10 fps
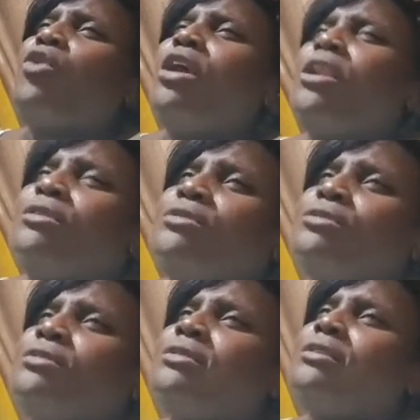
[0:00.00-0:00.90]

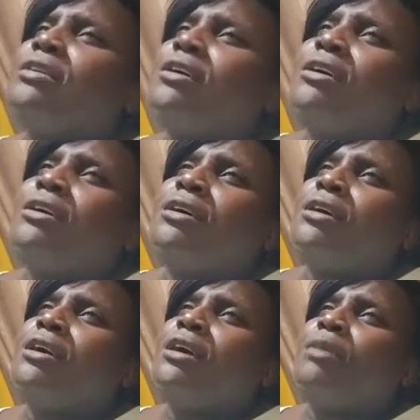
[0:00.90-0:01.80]
i
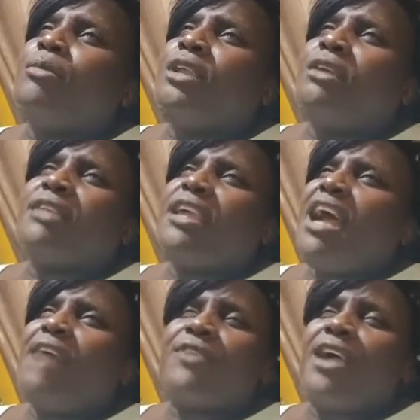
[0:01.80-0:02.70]
Me not say
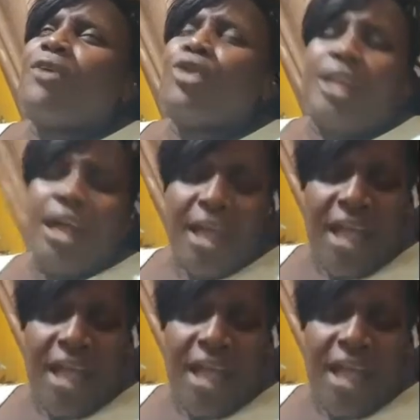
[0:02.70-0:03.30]
I have corona.